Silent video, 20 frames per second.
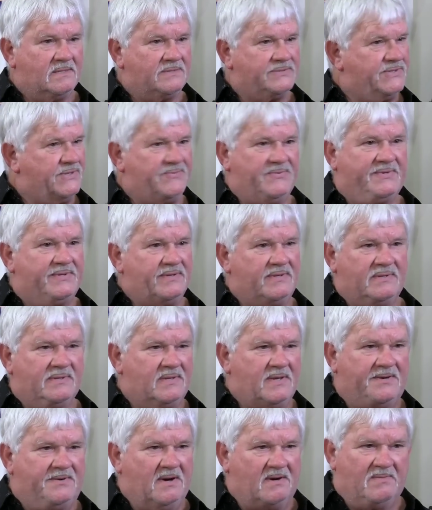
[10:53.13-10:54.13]
Said
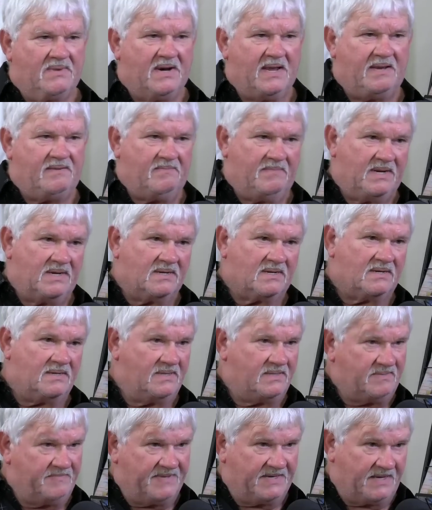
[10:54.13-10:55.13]
the number hadn't been
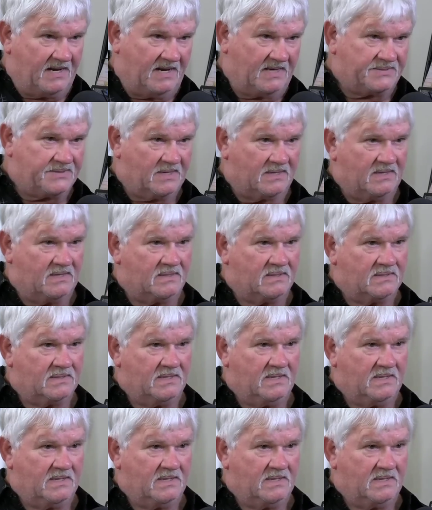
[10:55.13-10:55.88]
cleared by NASCAR.